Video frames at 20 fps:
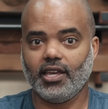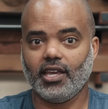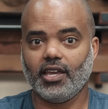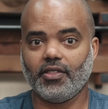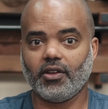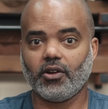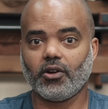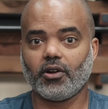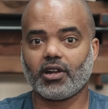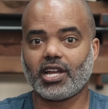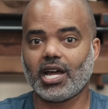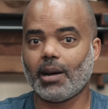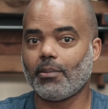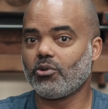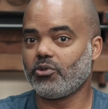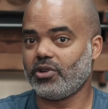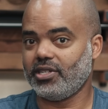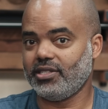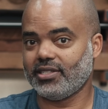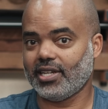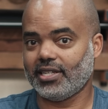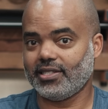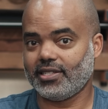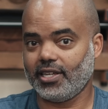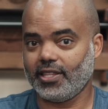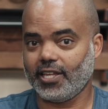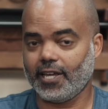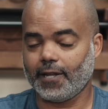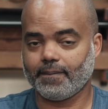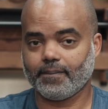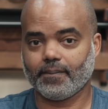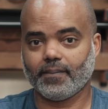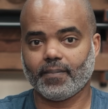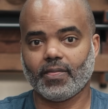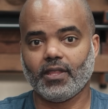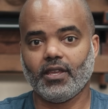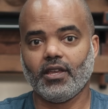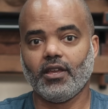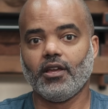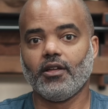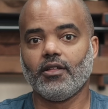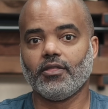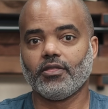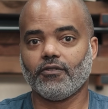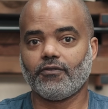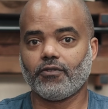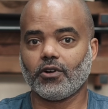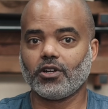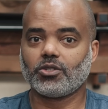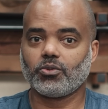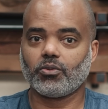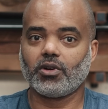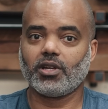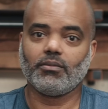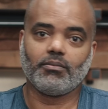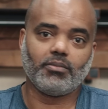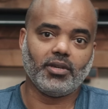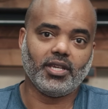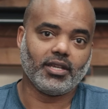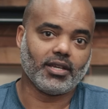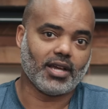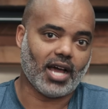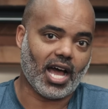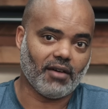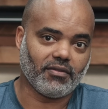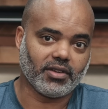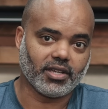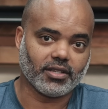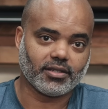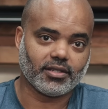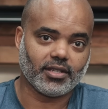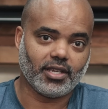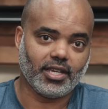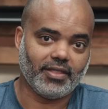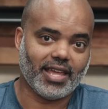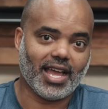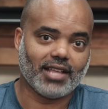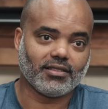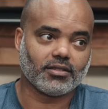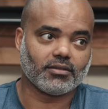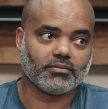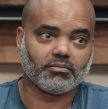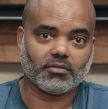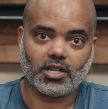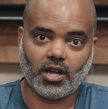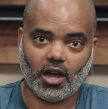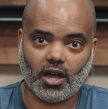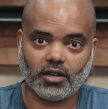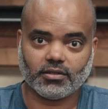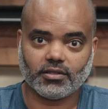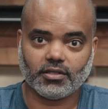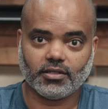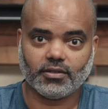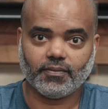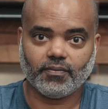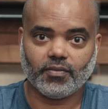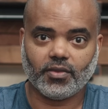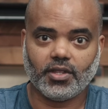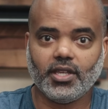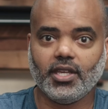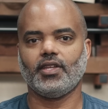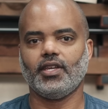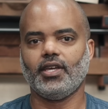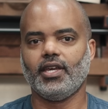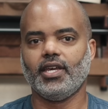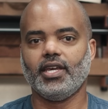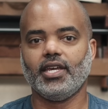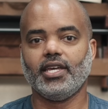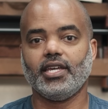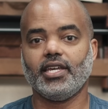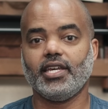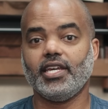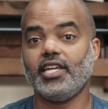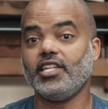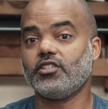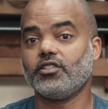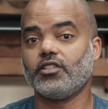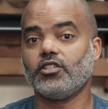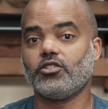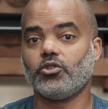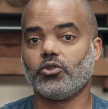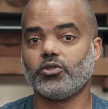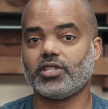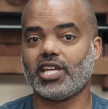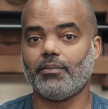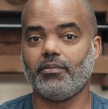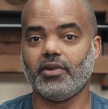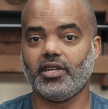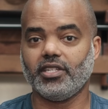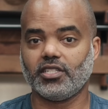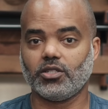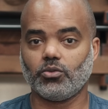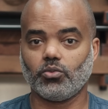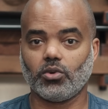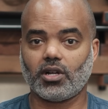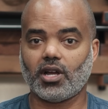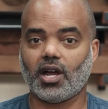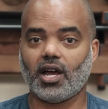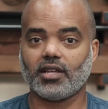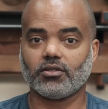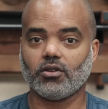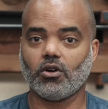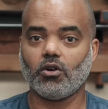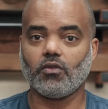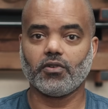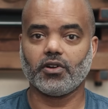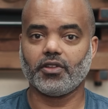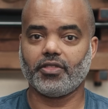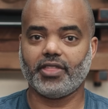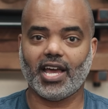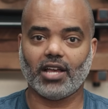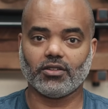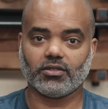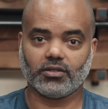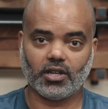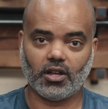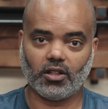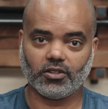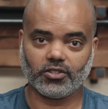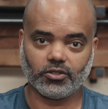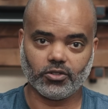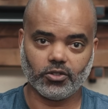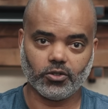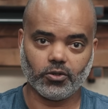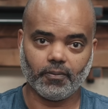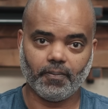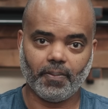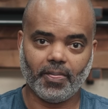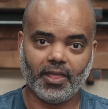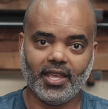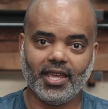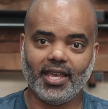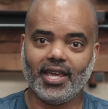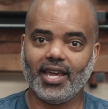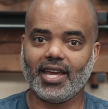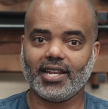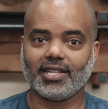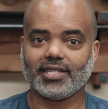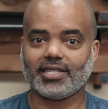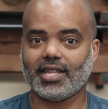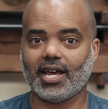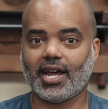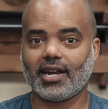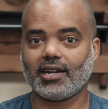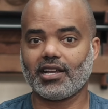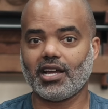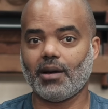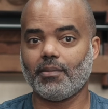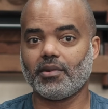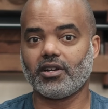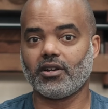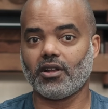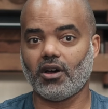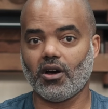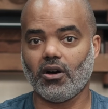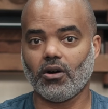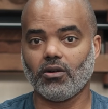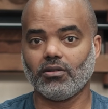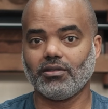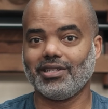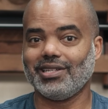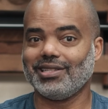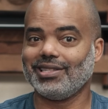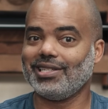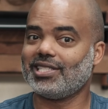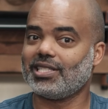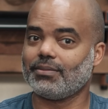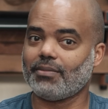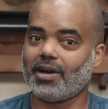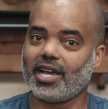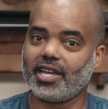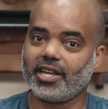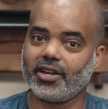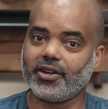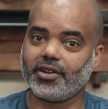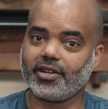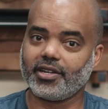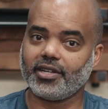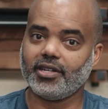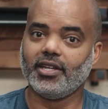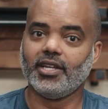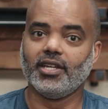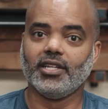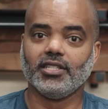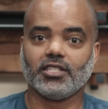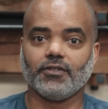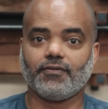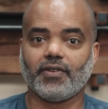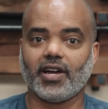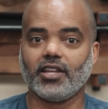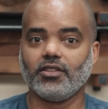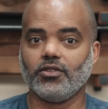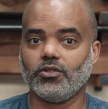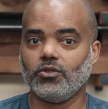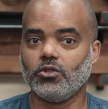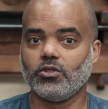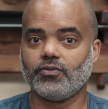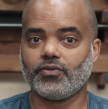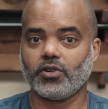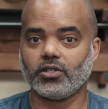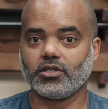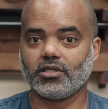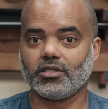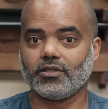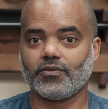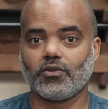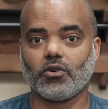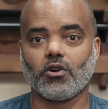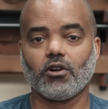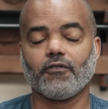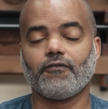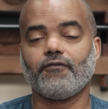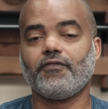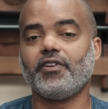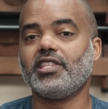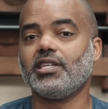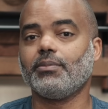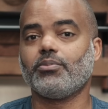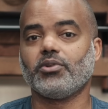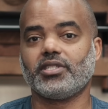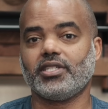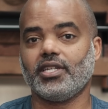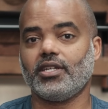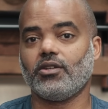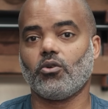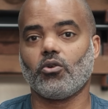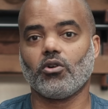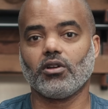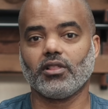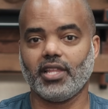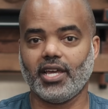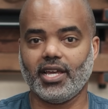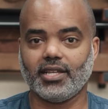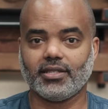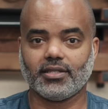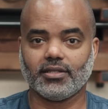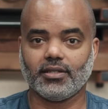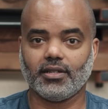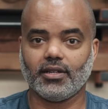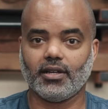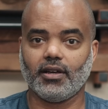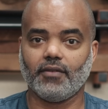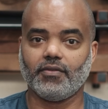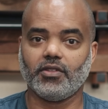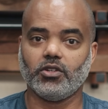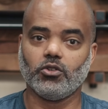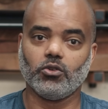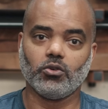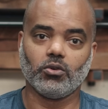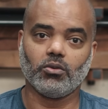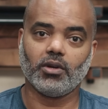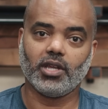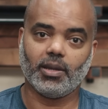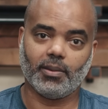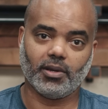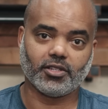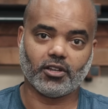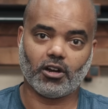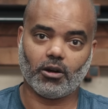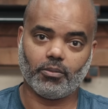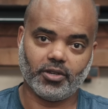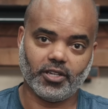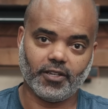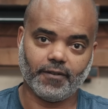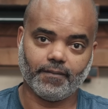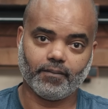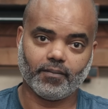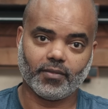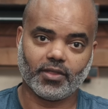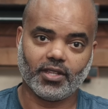And there are a couple reasons I say that. The first one being obvious, and that's cost. Each of the tools I mentioned will cost over $1,000 new, and it's not uncommon at all, at least in my area, to find used versions for 50% or less of the new MSRP.